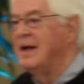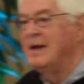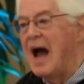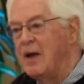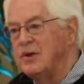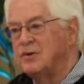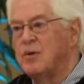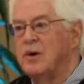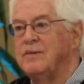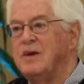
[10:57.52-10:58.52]
down this
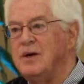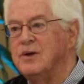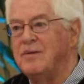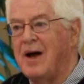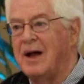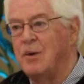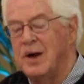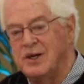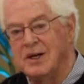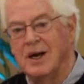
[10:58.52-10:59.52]
road of teacher
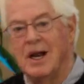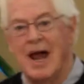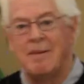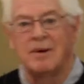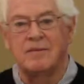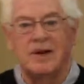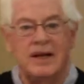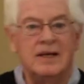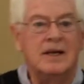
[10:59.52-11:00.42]
evaluation collaboratively?